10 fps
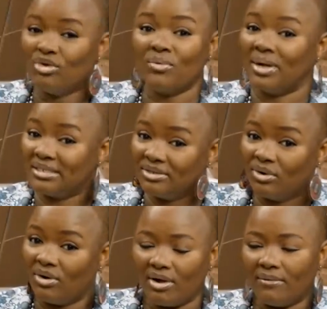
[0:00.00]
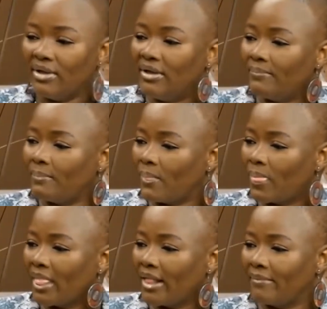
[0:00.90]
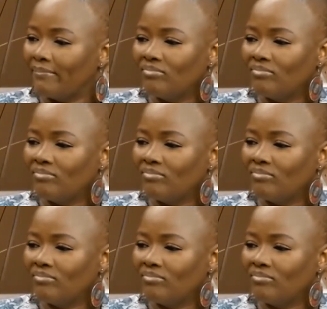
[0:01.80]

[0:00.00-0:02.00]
what's, you know. Okay, so Moku